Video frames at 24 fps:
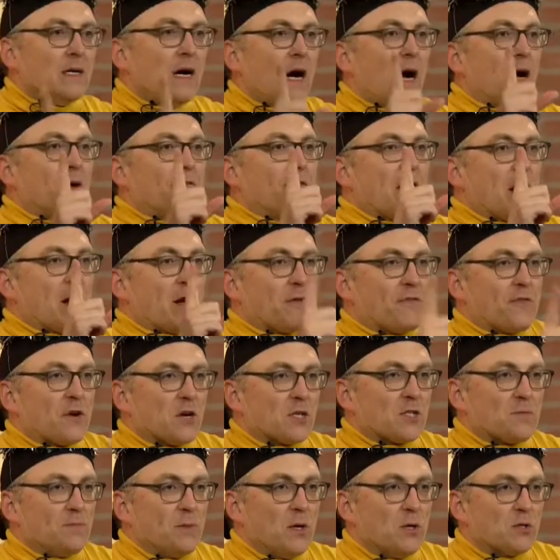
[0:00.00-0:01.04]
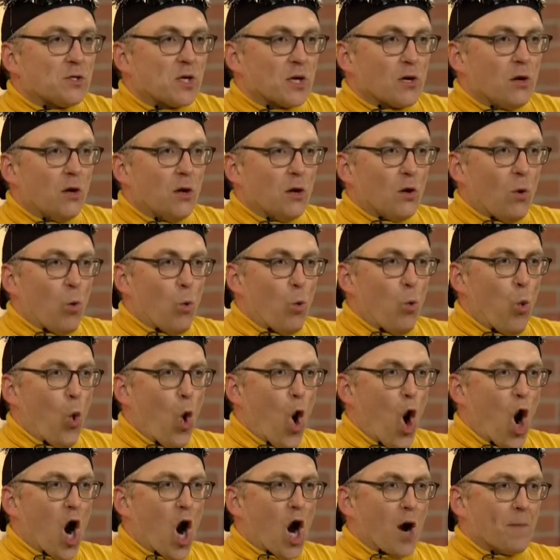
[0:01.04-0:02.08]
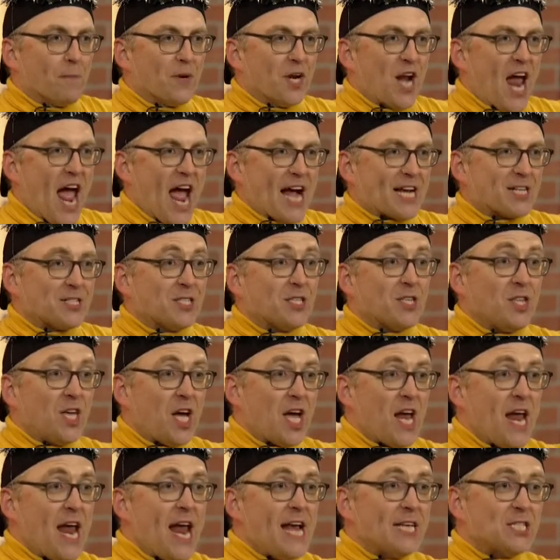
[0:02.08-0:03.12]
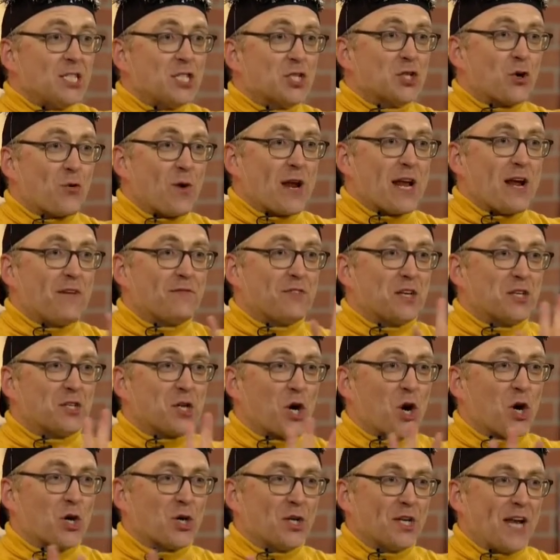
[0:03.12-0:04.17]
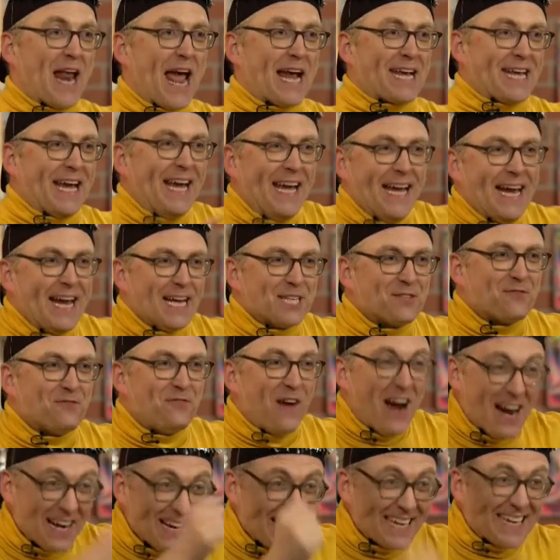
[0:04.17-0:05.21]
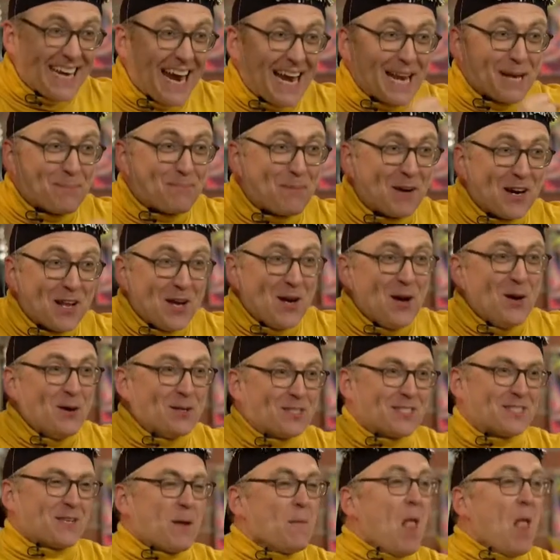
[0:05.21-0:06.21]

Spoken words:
our very first musical, Warm Necks, the history of the turtleneck, is finally getting produced!